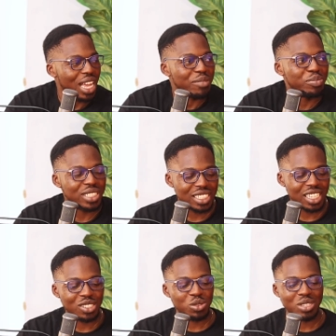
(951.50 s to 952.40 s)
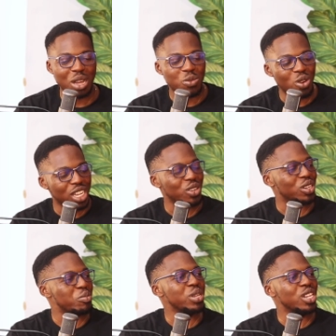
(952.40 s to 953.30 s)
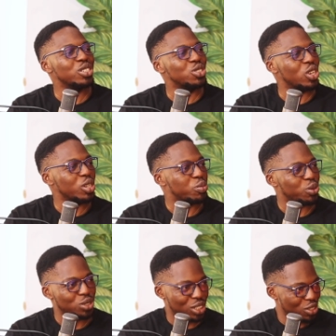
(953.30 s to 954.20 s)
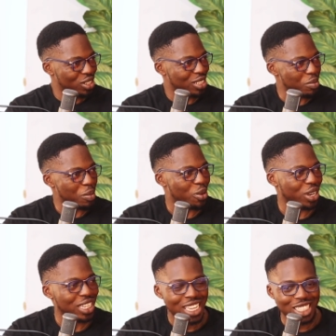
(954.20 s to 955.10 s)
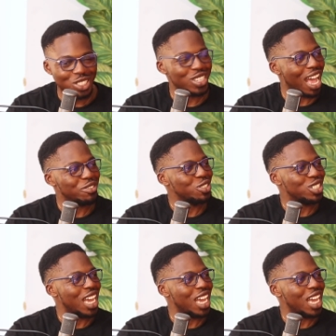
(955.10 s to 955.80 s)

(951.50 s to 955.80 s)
They are busy. They are working on $1 million project. You understand my point? They don't have your